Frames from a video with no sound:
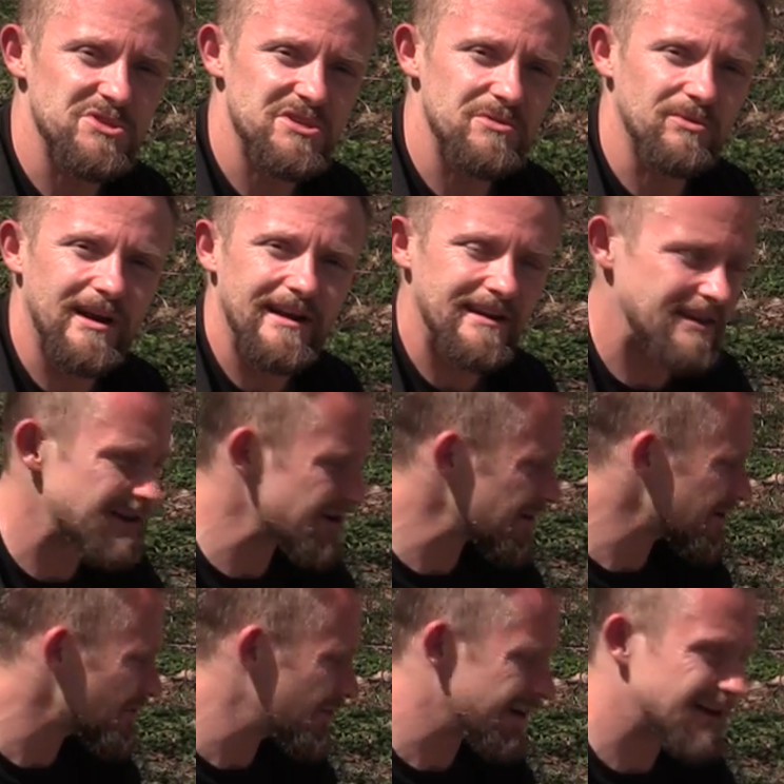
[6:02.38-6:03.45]
see right
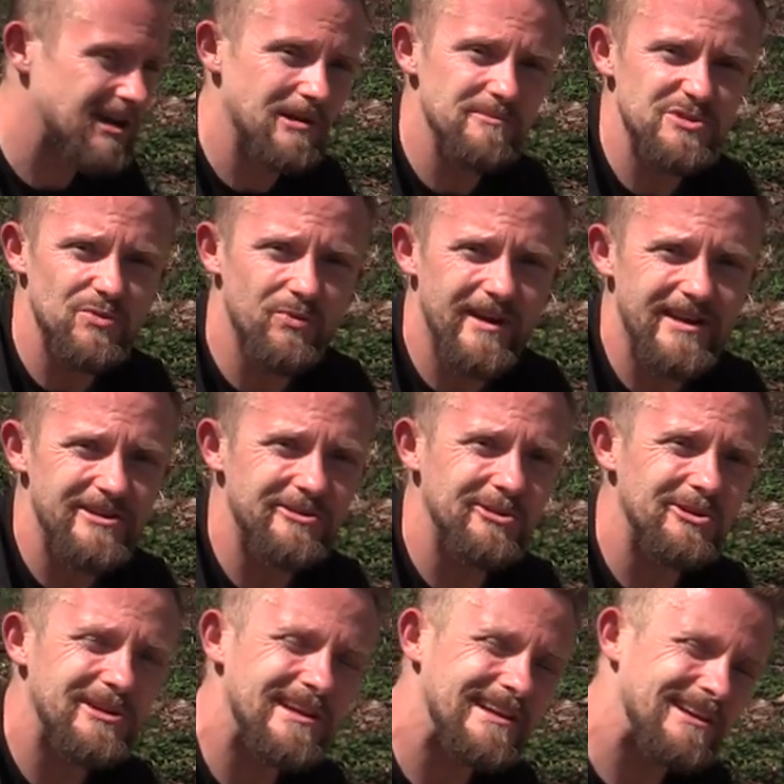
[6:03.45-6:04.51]
here. When it comes to weight, you're
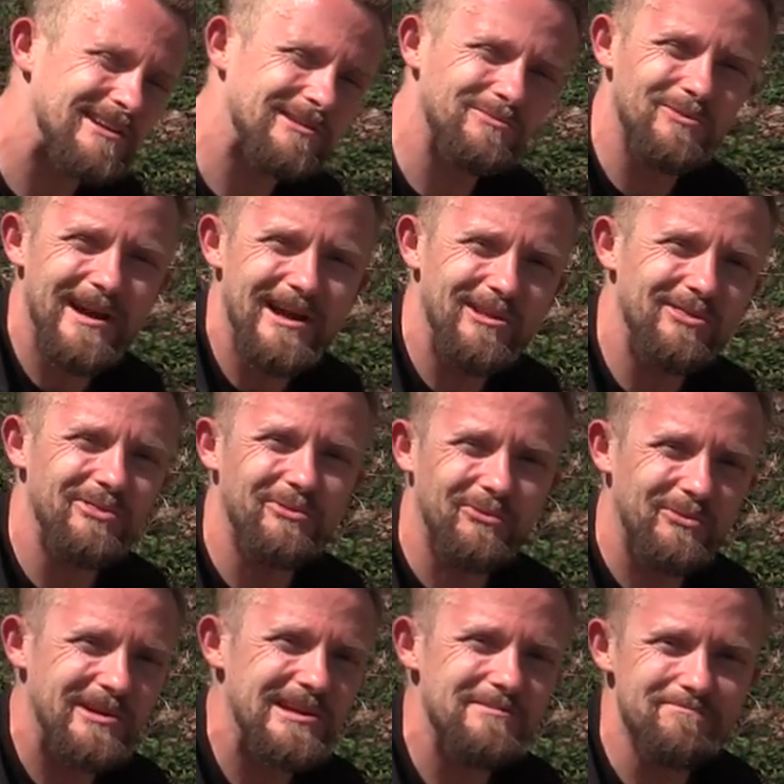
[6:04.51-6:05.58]
looking at around
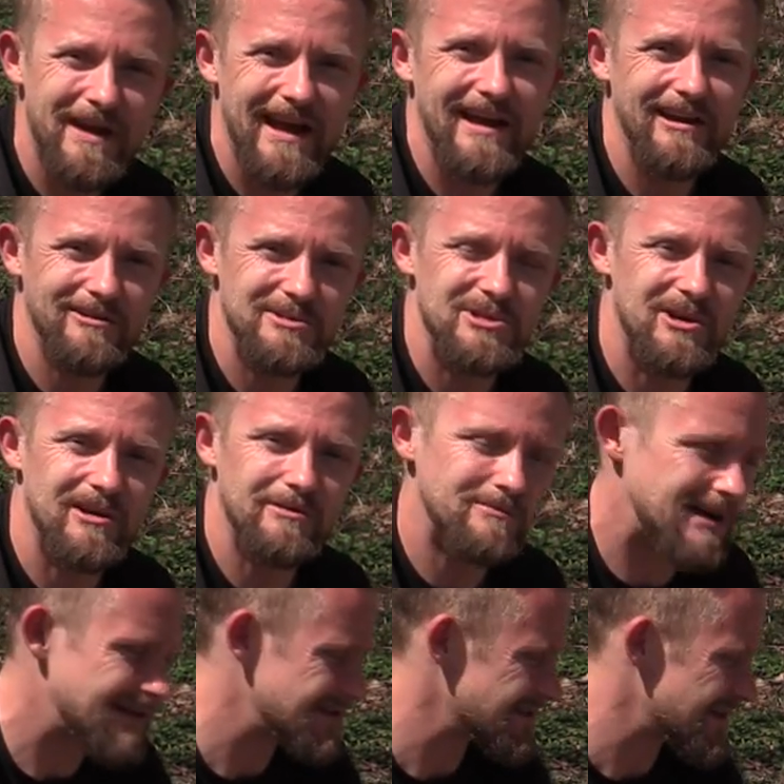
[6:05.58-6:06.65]
three pounds on
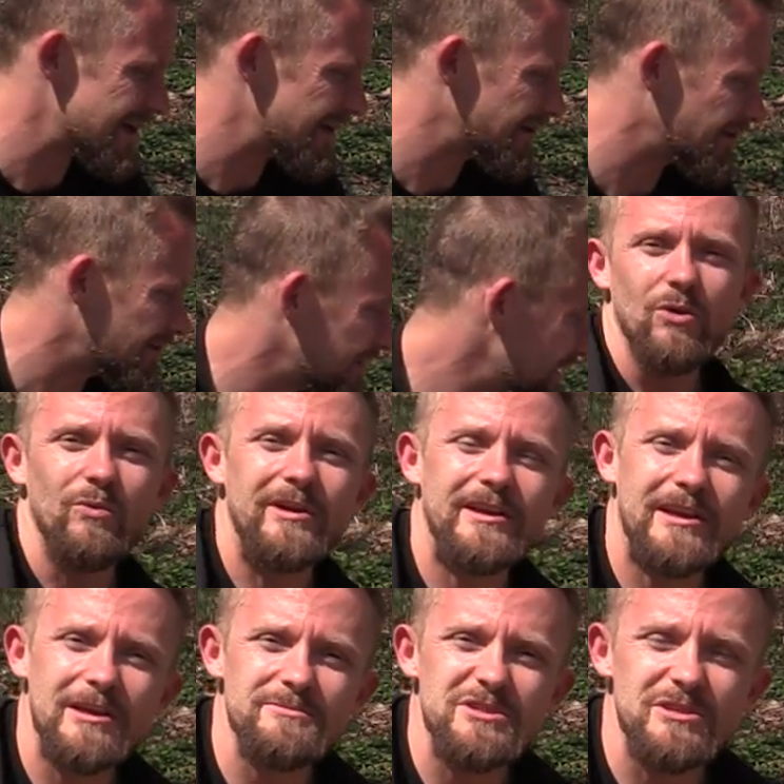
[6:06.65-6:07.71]
my scale. When
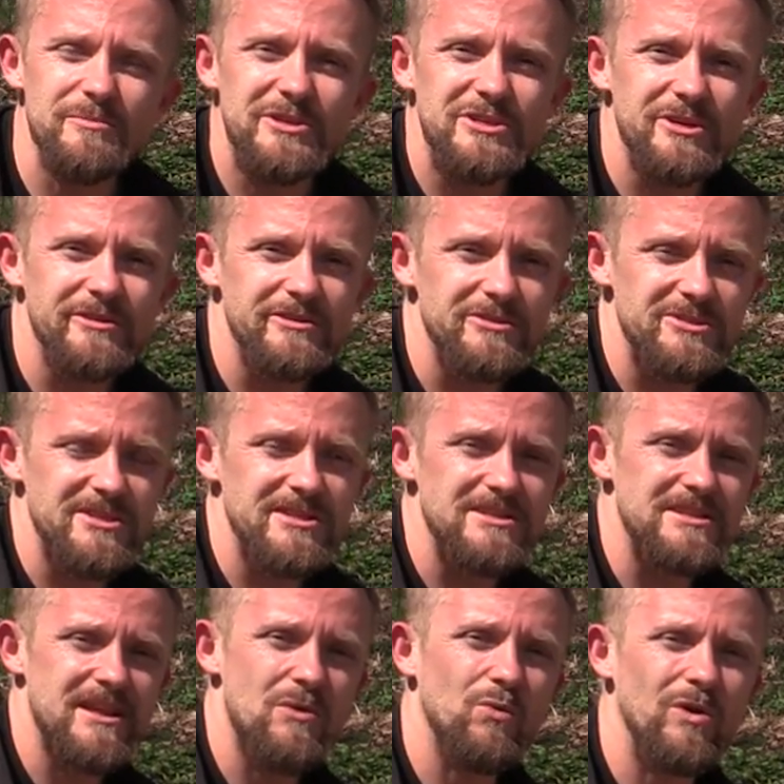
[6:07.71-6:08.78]
it comes to the materials, this
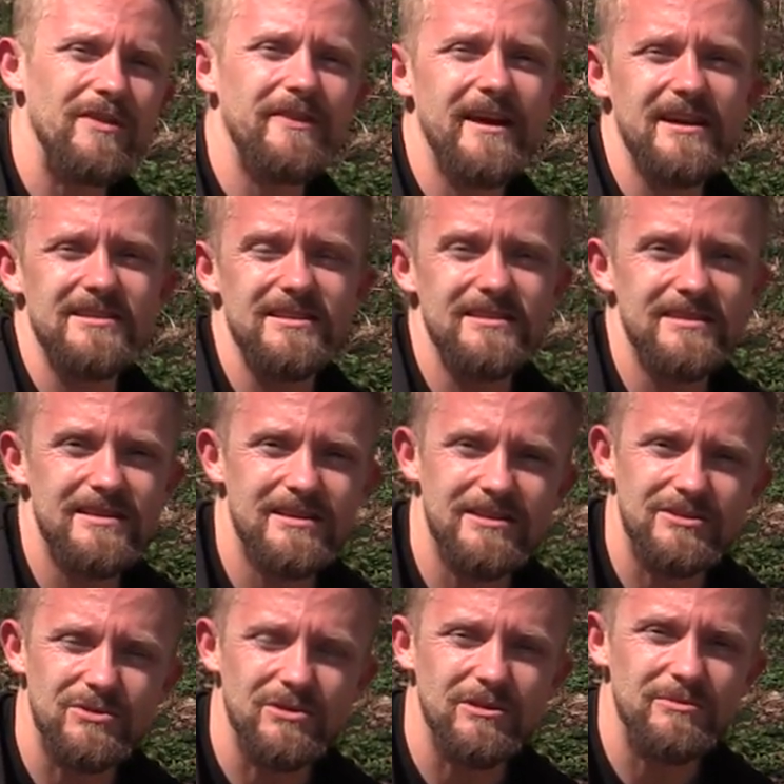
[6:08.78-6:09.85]
is a 1000D
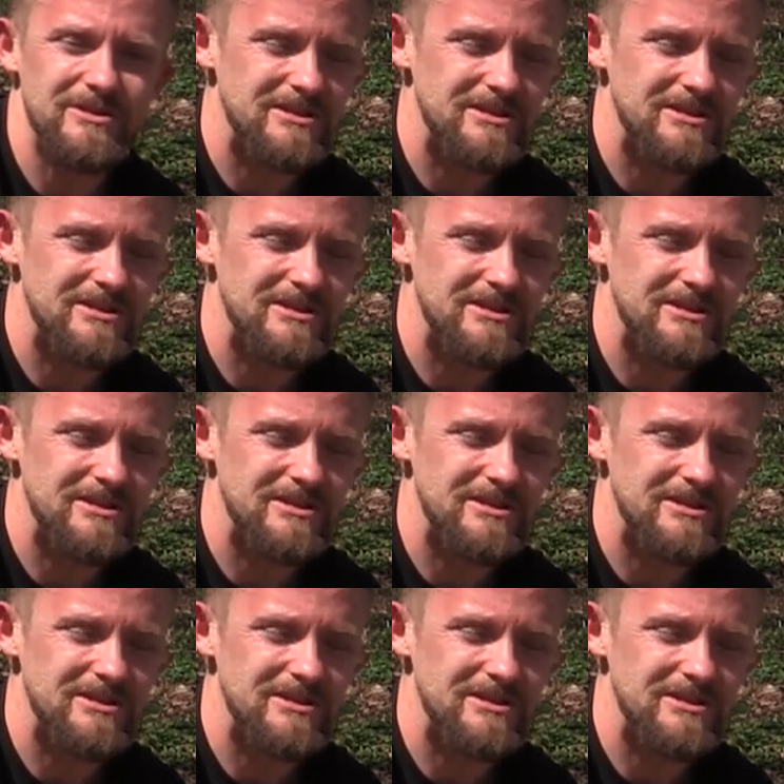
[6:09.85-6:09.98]
Cordura